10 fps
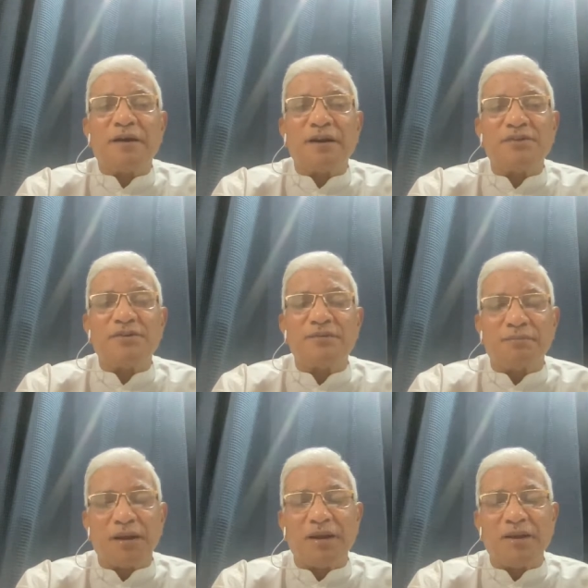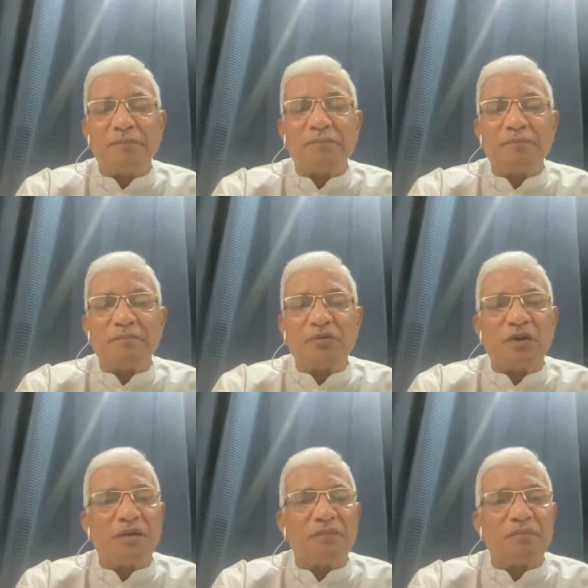rush, my
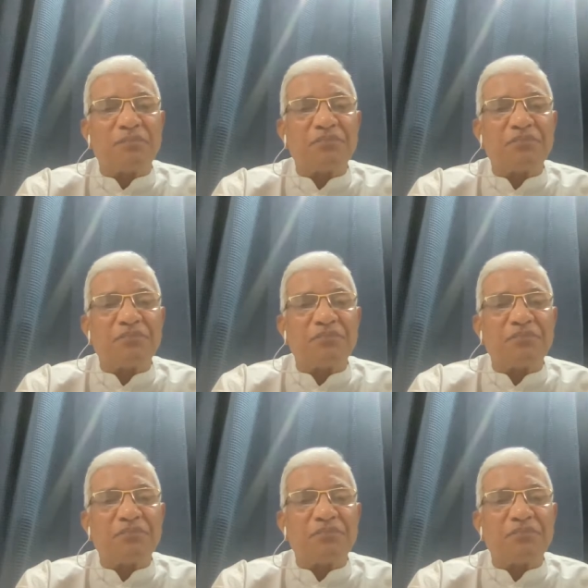um,